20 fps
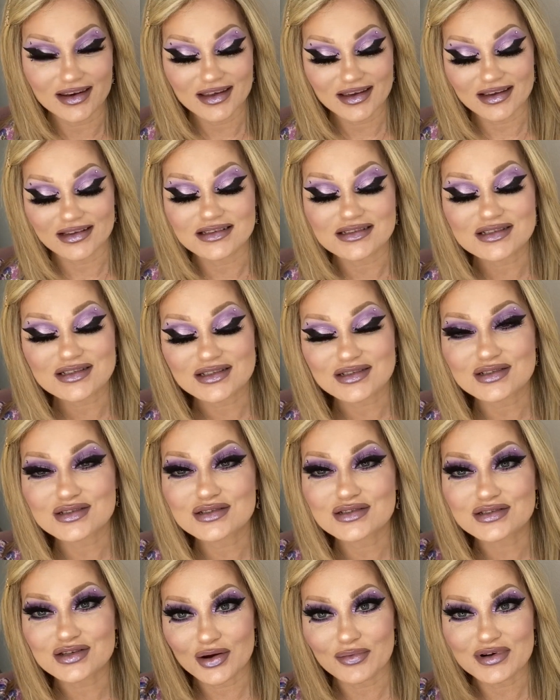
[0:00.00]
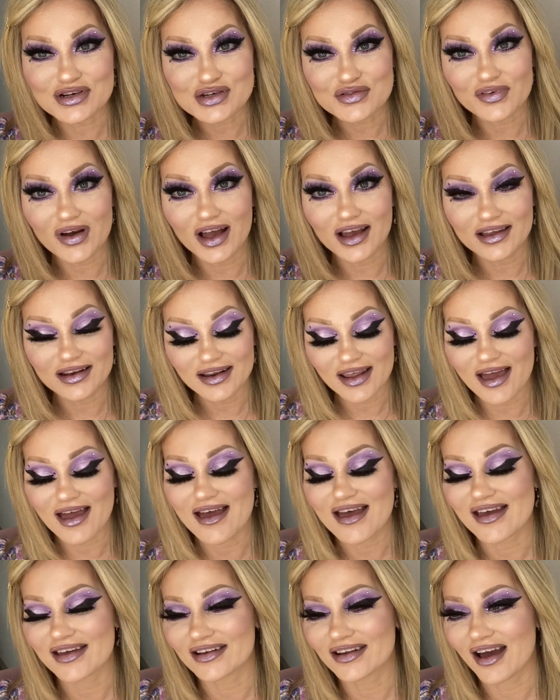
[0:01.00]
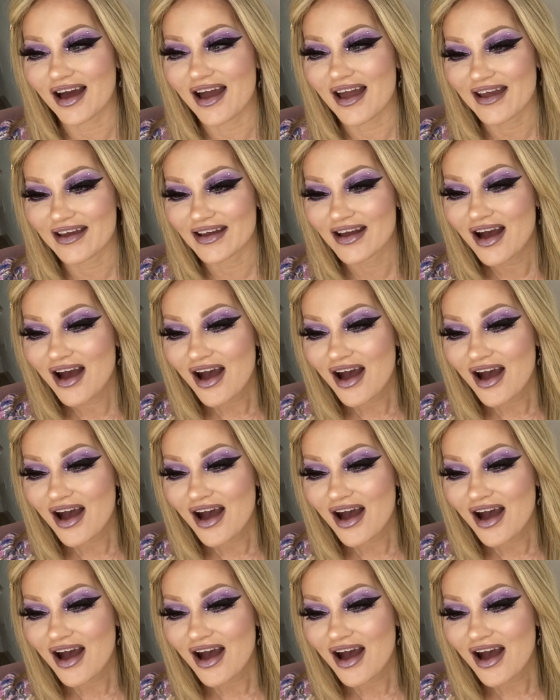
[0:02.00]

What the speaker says: It's so much fun, and I